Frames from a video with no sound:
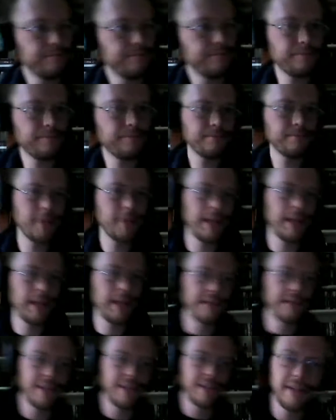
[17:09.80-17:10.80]
And
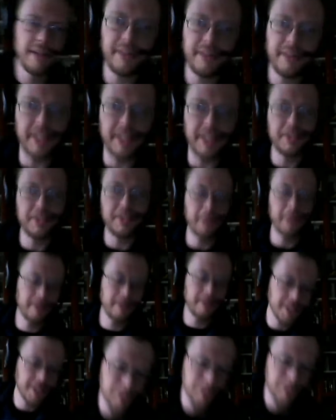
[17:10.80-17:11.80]
that's been
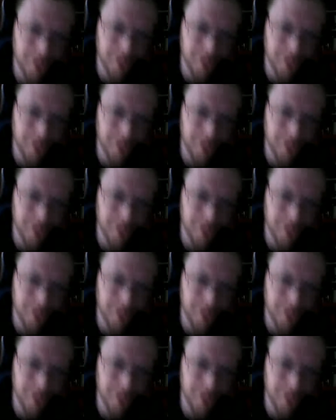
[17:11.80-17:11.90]
really